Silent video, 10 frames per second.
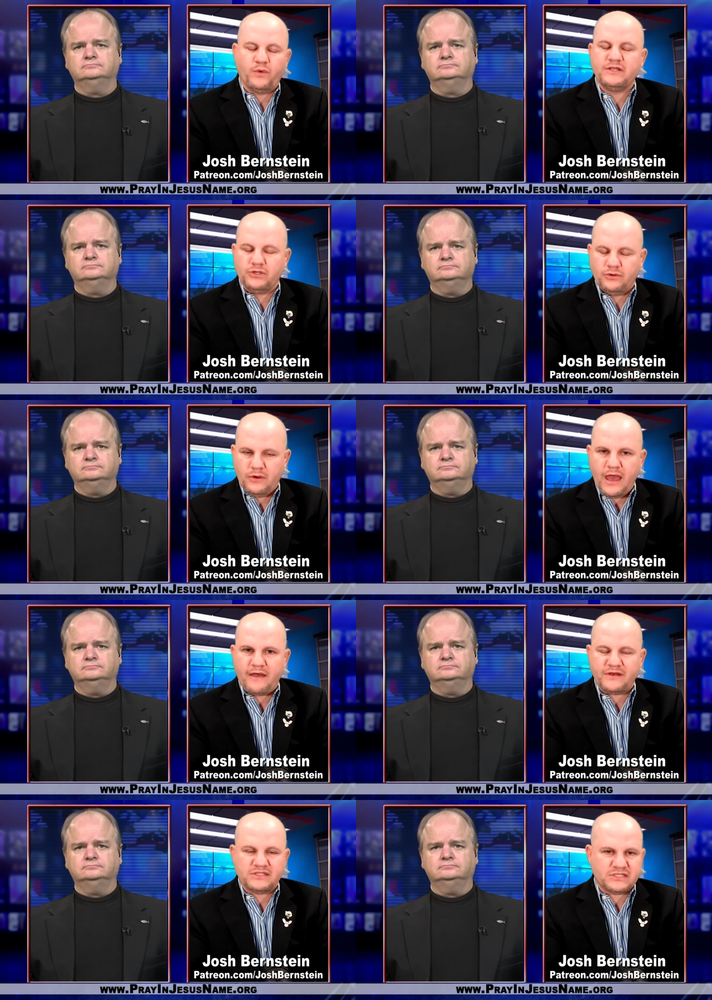Speaker 1: But we do
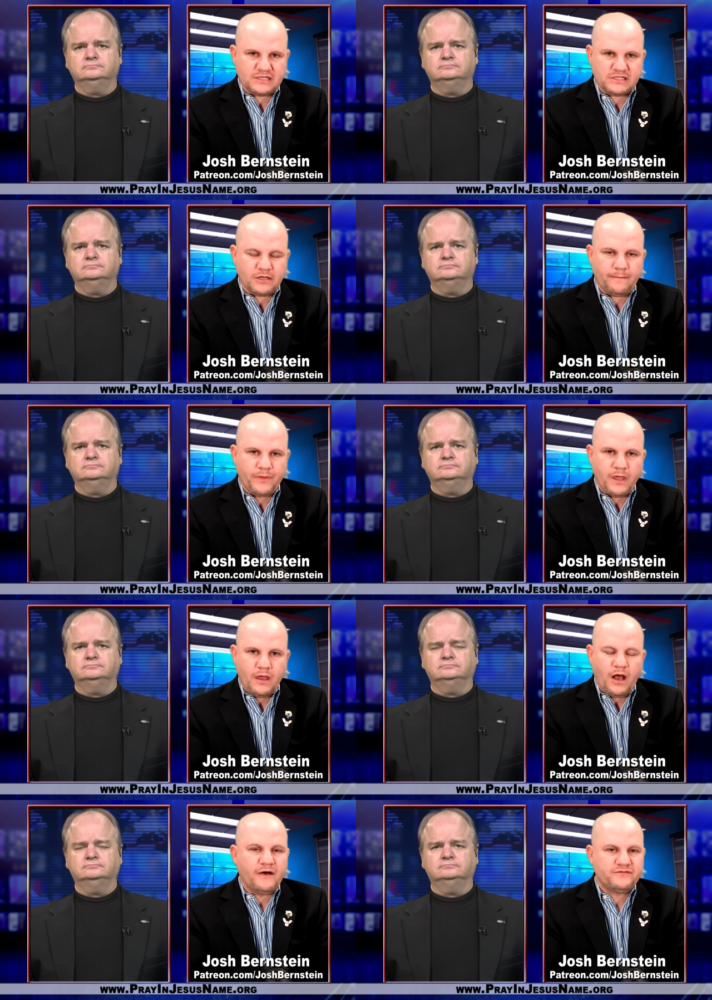have a system
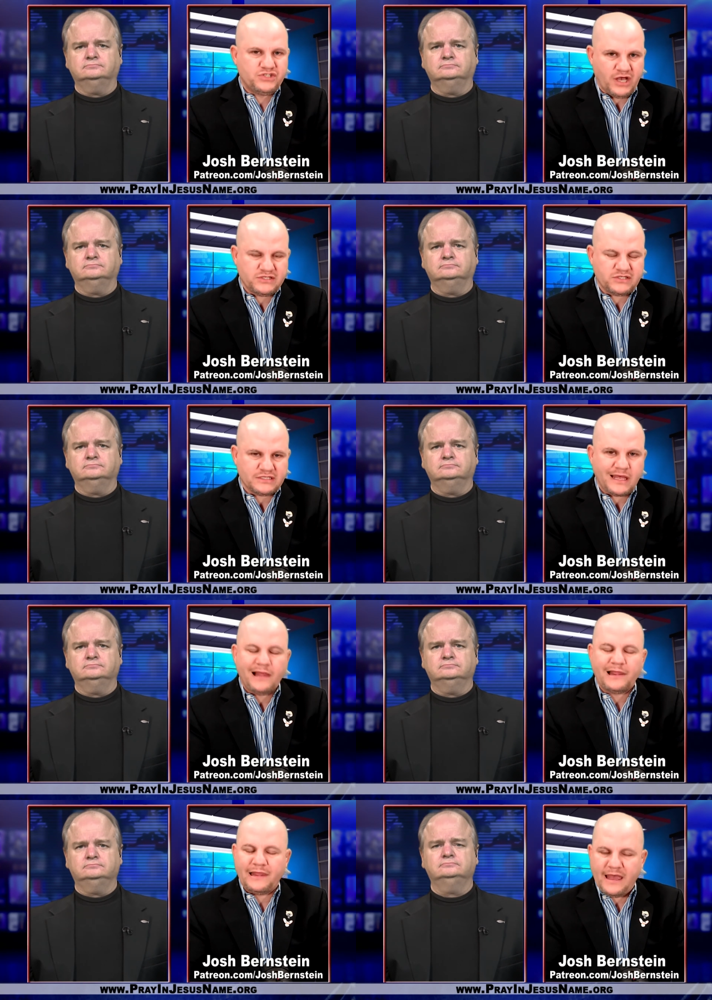of
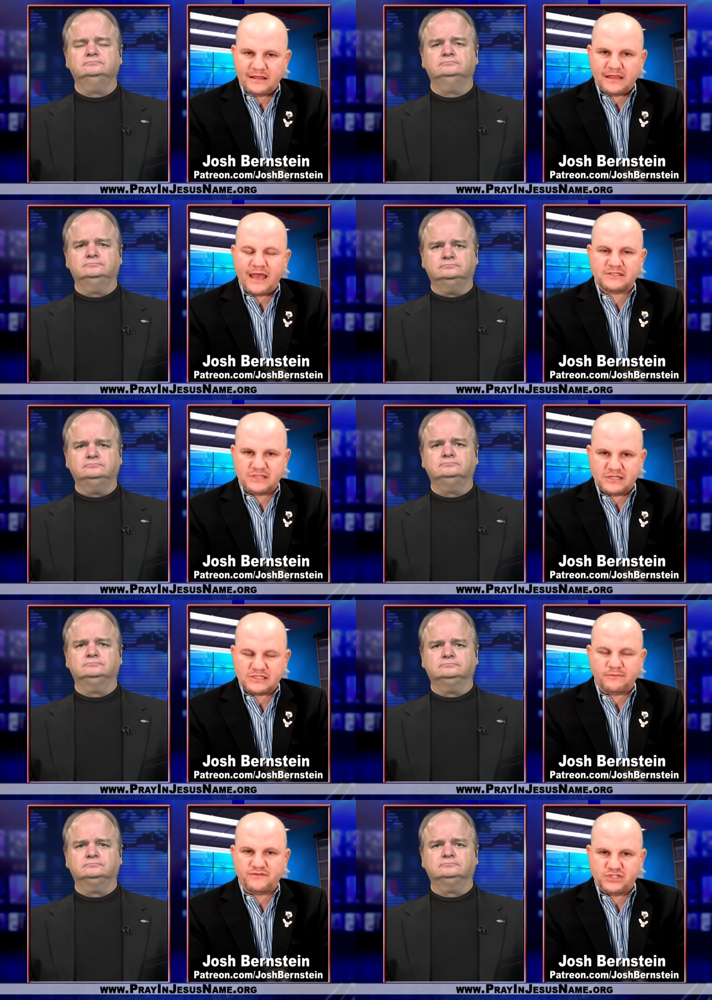justice. Let that
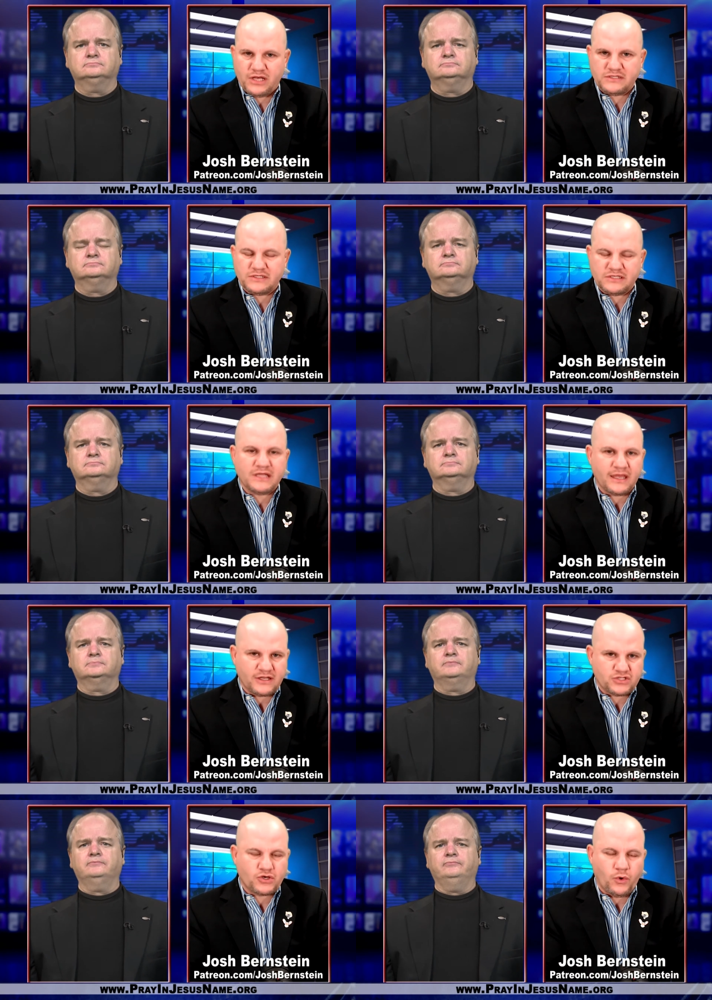system of justice
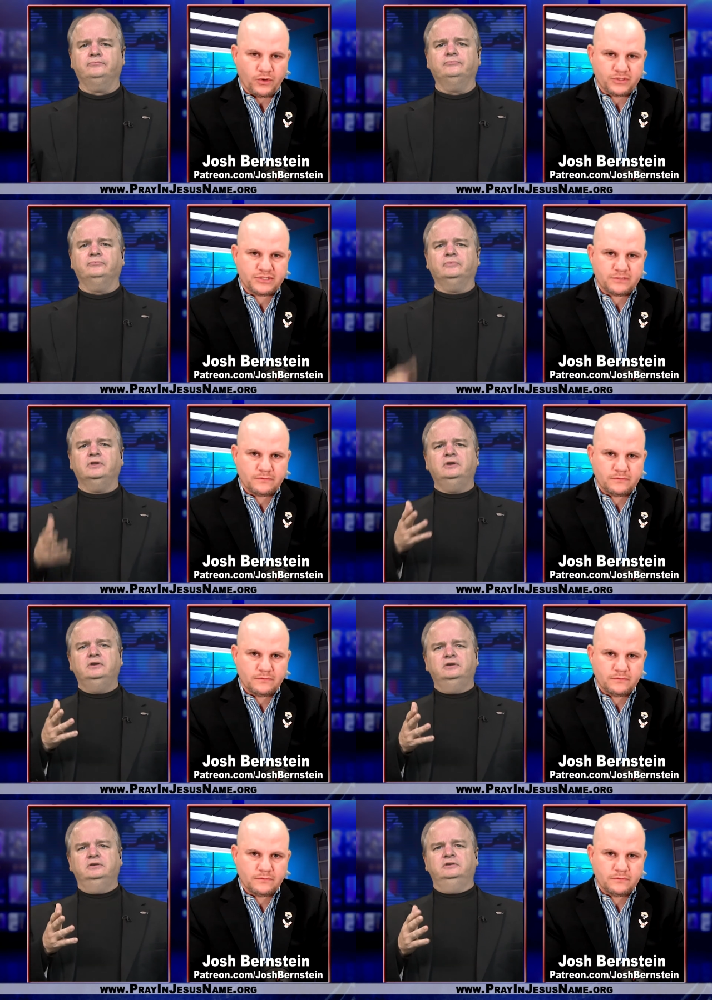take its course.
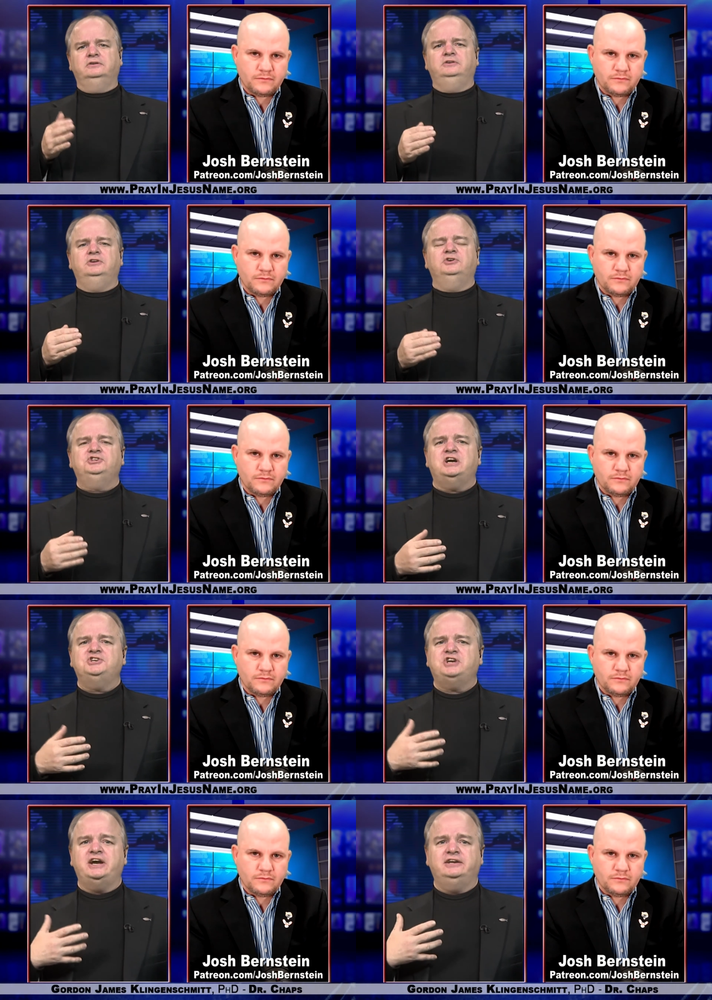
Speaker 2: You know,
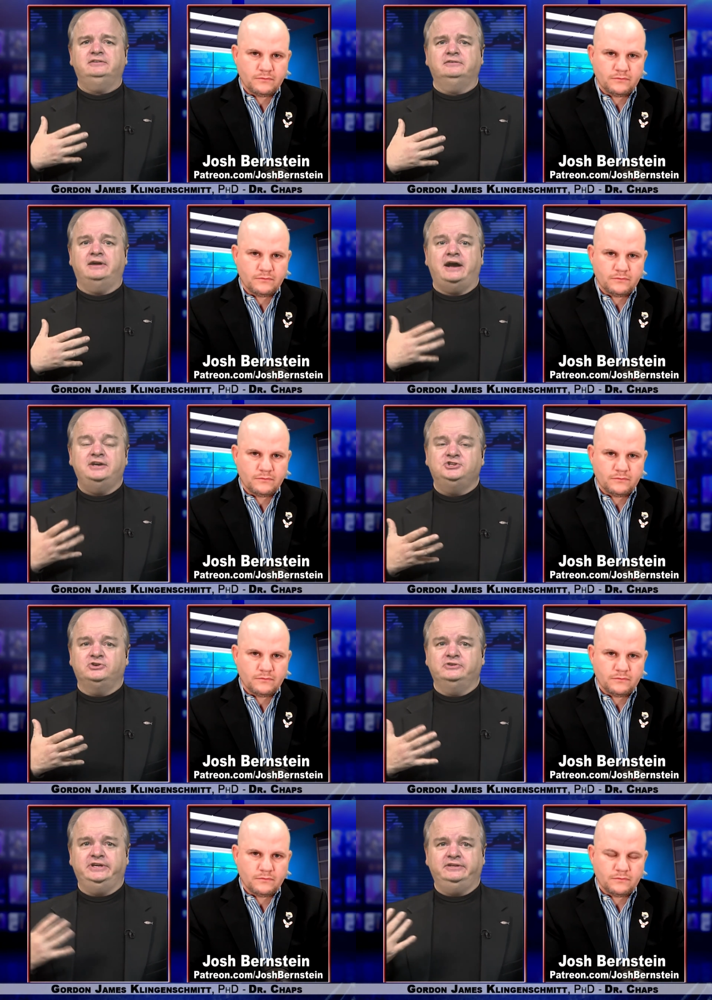Josh, I I
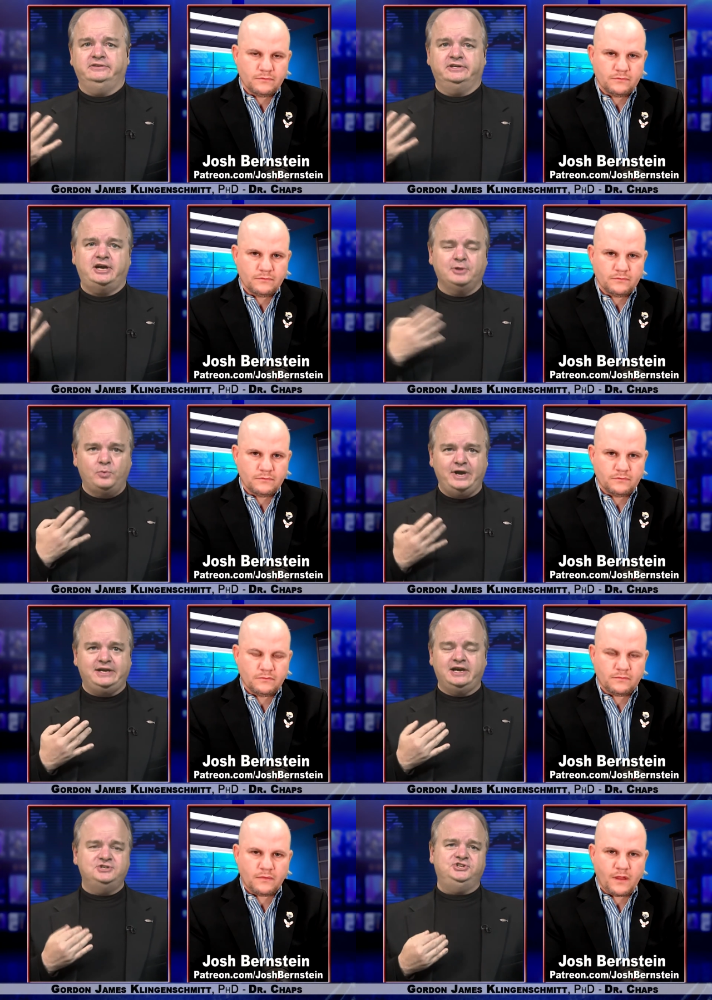don't, and a couple of
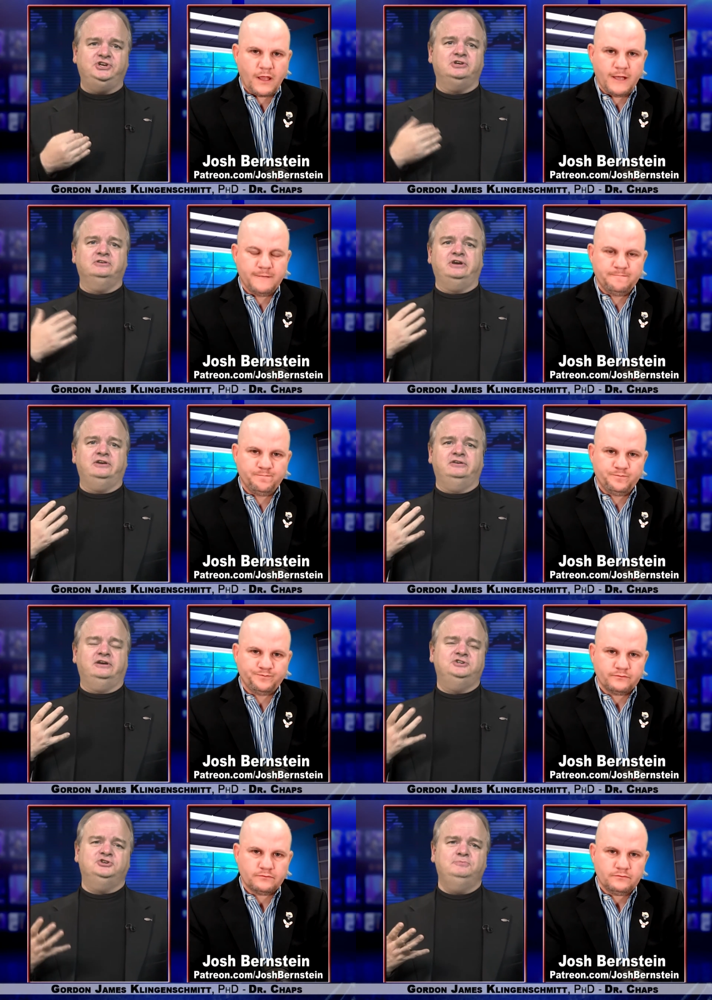white guys here,
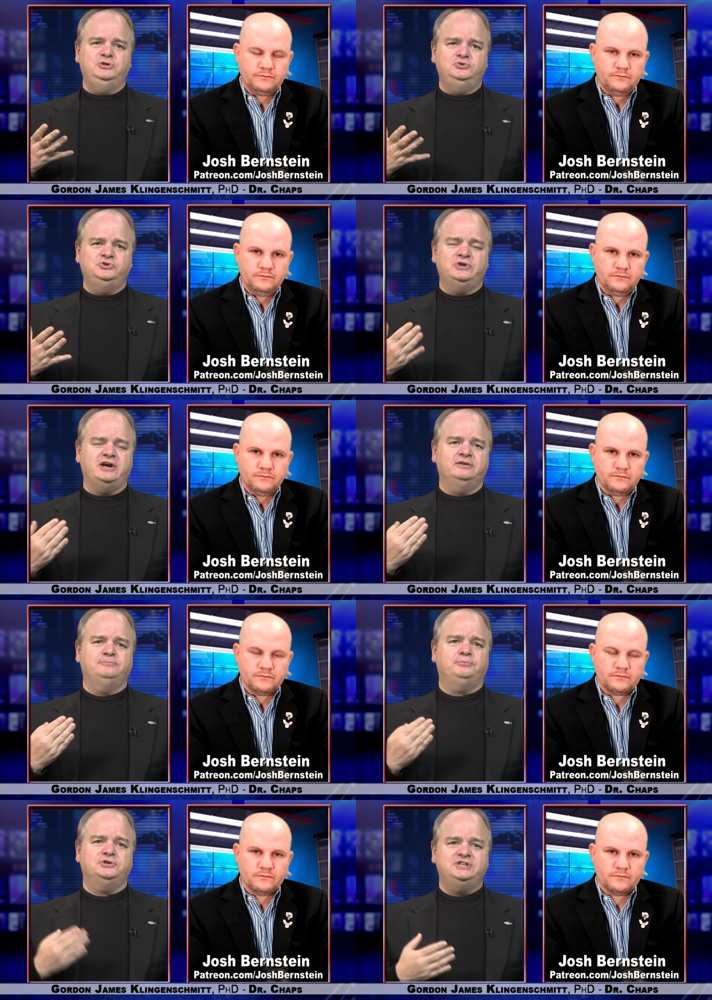I, I, assume you do not
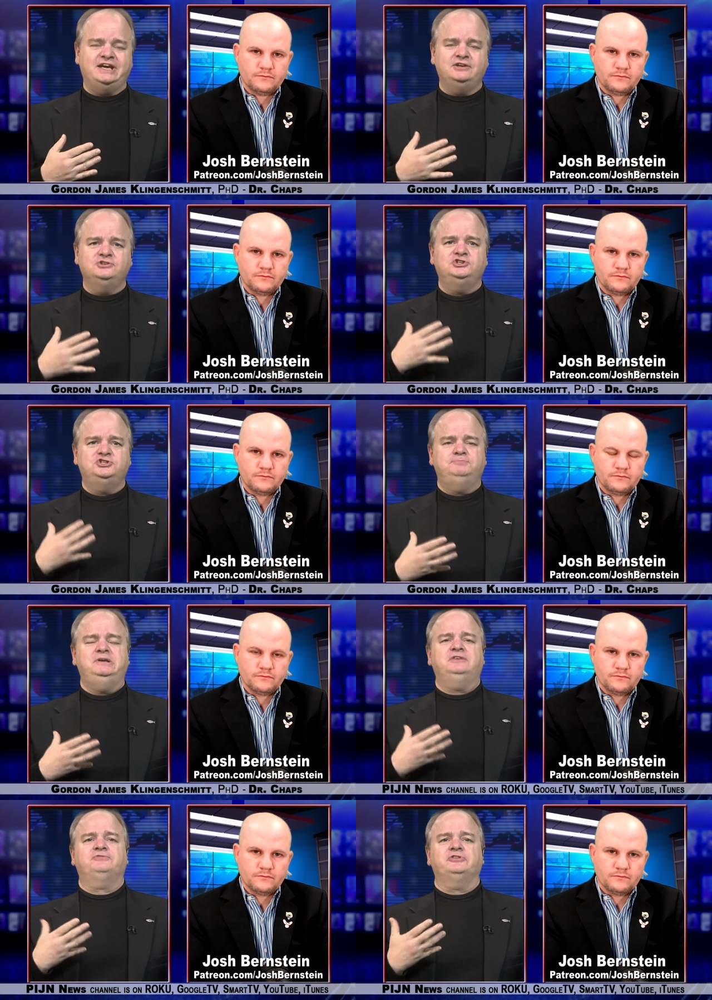pretend to speak